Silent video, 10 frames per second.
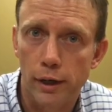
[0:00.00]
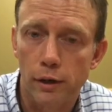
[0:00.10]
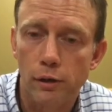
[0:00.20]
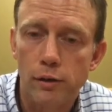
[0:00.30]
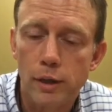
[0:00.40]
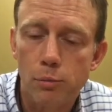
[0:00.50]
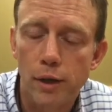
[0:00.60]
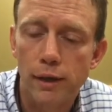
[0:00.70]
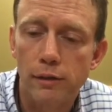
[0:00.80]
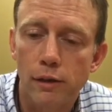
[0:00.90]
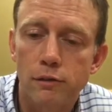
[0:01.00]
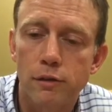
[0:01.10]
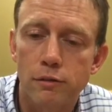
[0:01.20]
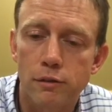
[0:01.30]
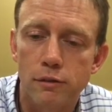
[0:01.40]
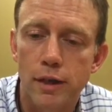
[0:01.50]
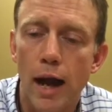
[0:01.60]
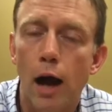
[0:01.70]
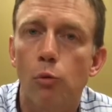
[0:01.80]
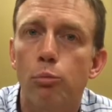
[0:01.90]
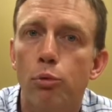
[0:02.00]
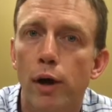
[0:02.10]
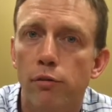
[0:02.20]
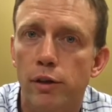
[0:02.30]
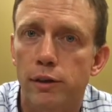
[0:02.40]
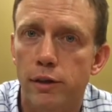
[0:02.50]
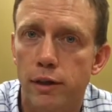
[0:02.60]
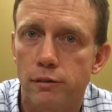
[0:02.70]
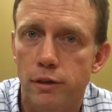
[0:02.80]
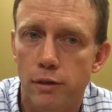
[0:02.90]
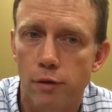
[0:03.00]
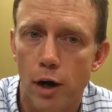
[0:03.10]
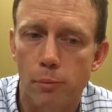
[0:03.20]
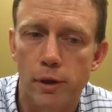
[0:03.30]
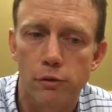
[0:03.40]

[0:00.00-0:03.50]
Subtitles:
And the EPA does this to see how prevalent it is in the environment.